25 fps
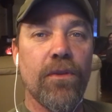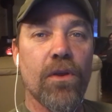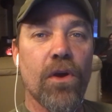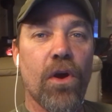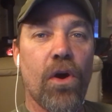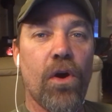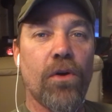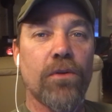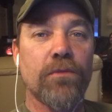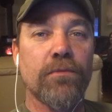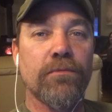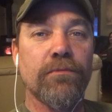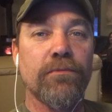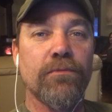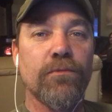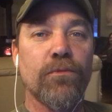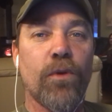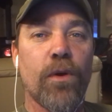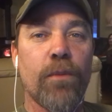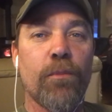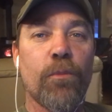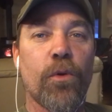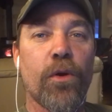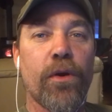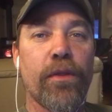Oh,
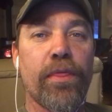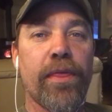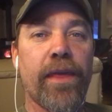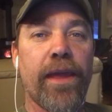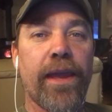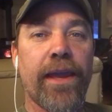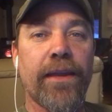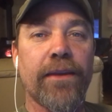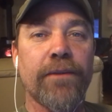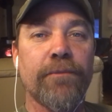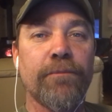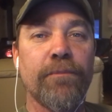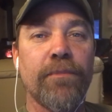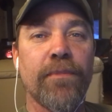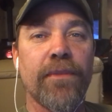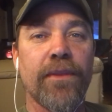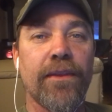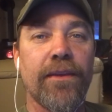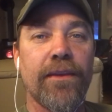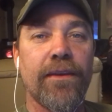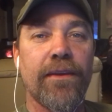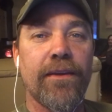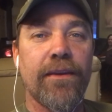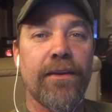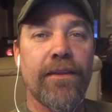one more thing.
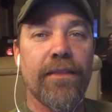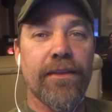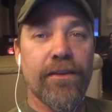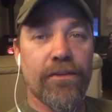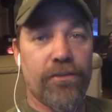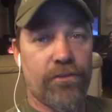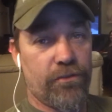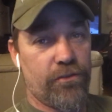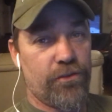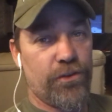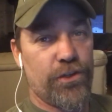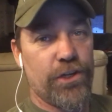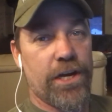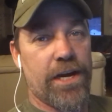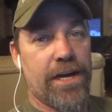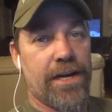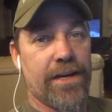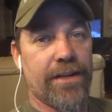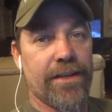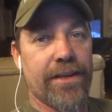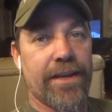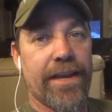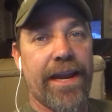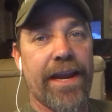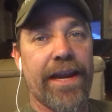This is John
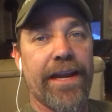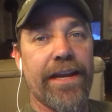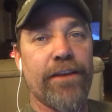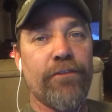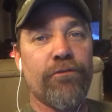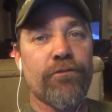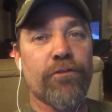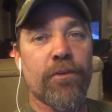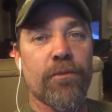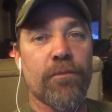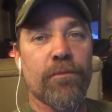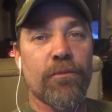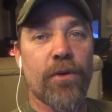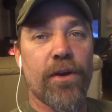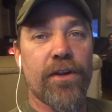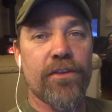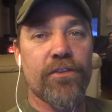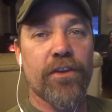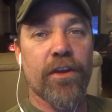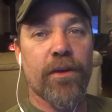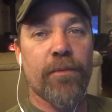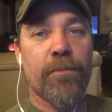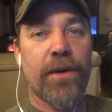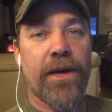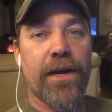and Katie from
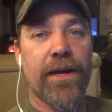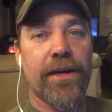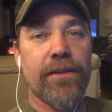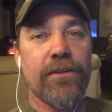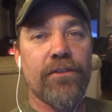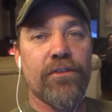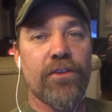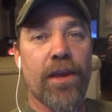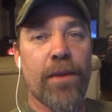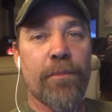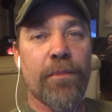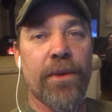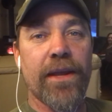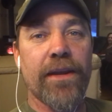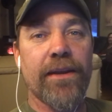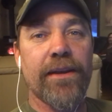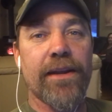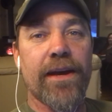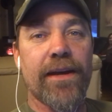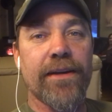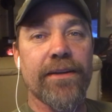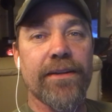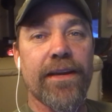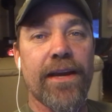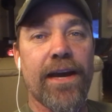
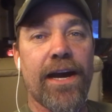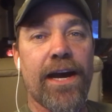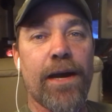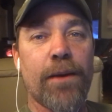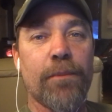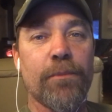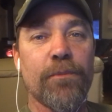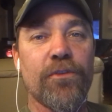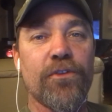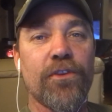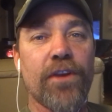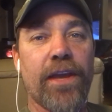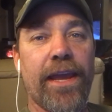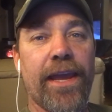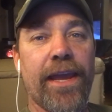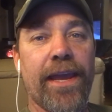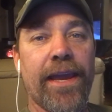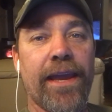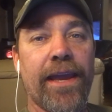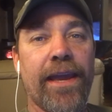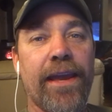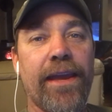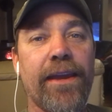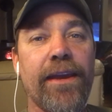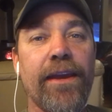rusticpinesmn.com
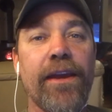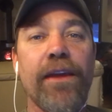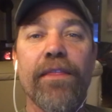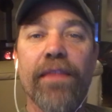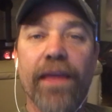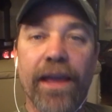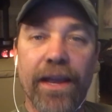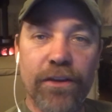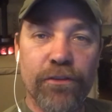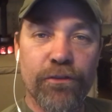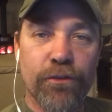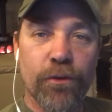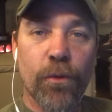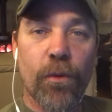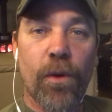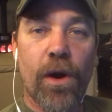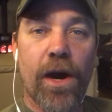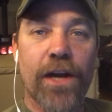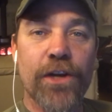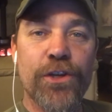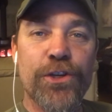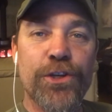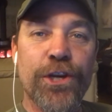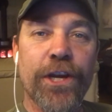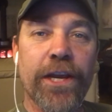saying thanks for
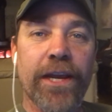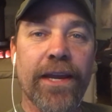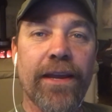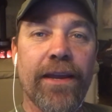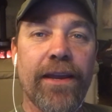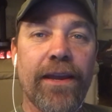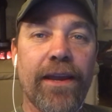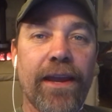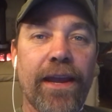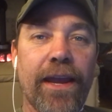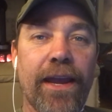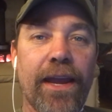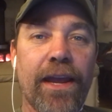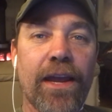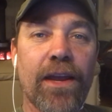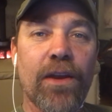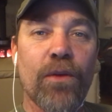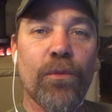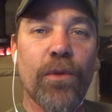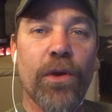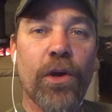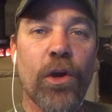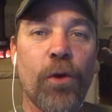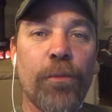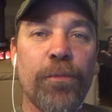watching,
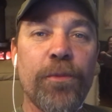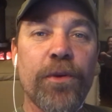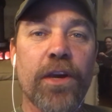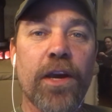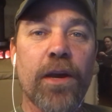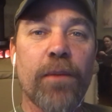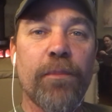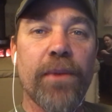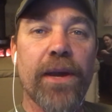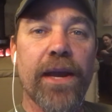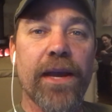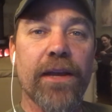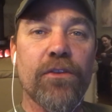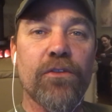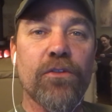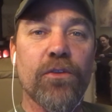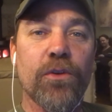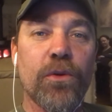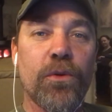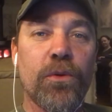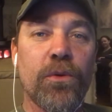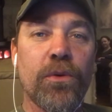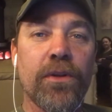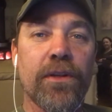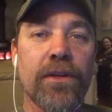and we hope you come back
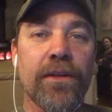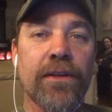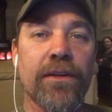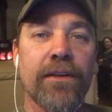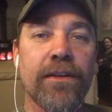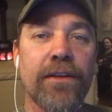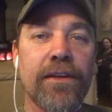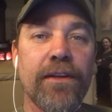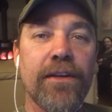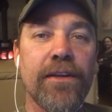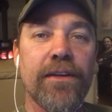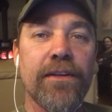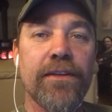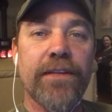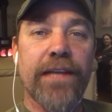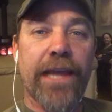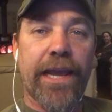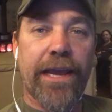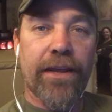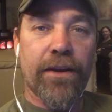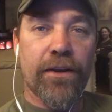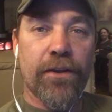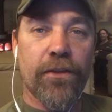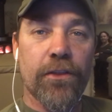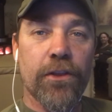soon and
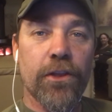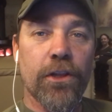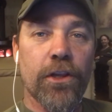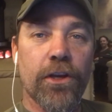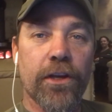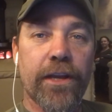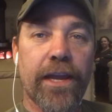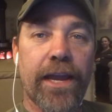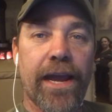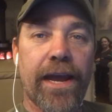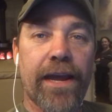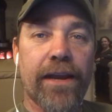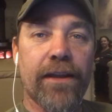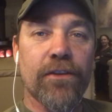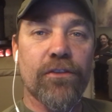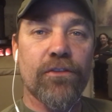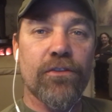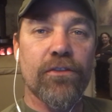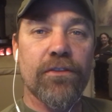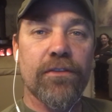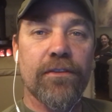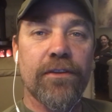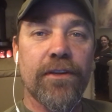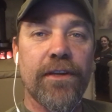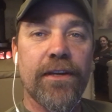take another look at
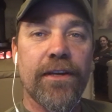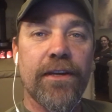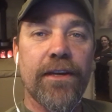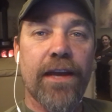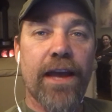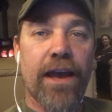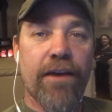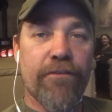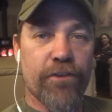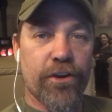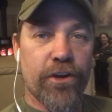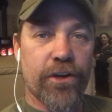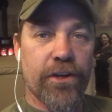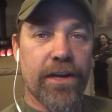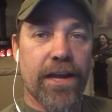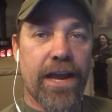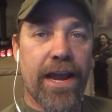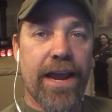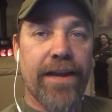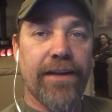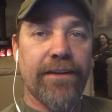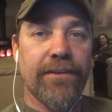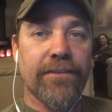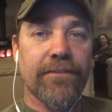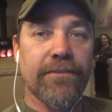us. Have a good
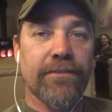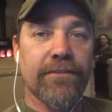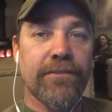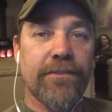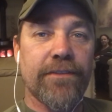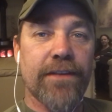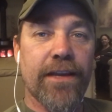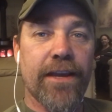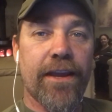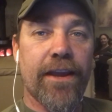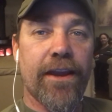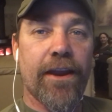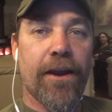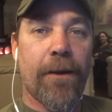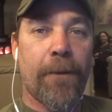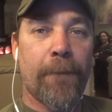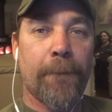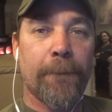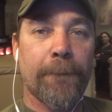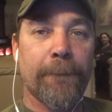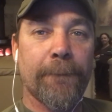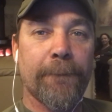night and take care.